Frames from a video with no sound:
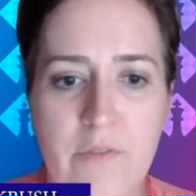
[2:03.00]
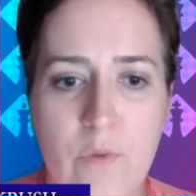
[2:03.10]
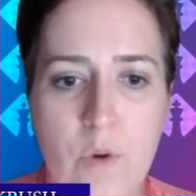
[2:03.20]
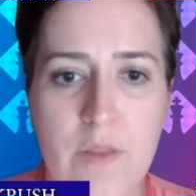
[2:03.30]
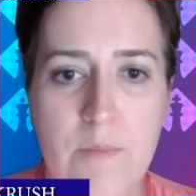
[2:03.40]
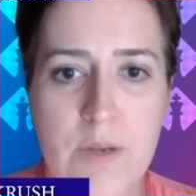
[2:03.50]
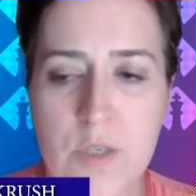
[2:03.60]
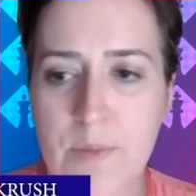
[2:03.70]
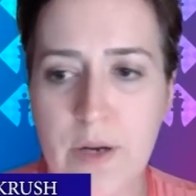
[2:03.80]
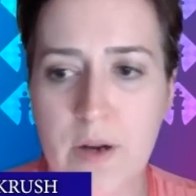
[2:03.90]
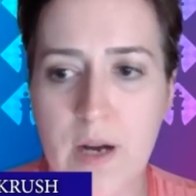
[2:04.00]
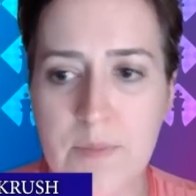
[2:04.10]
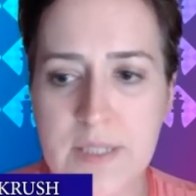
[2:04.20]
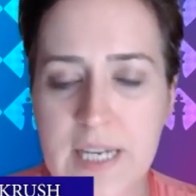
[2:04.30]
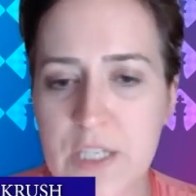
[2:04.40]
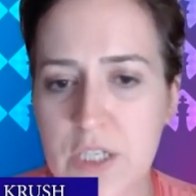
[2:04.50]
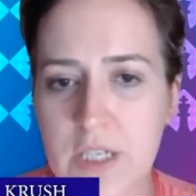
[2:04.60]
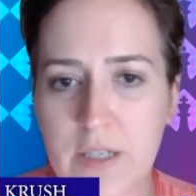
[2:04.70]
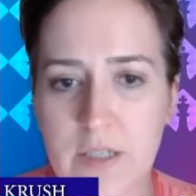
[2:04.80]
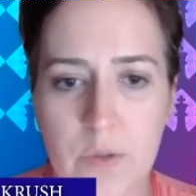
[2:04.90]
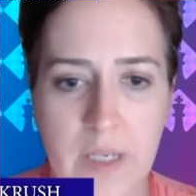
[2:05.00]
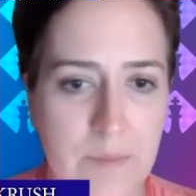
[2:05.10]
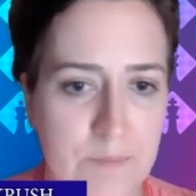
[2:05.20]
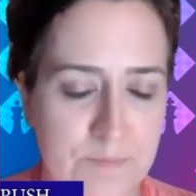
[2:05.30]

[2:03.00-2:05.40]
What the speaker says: for the bishop pair compensation, including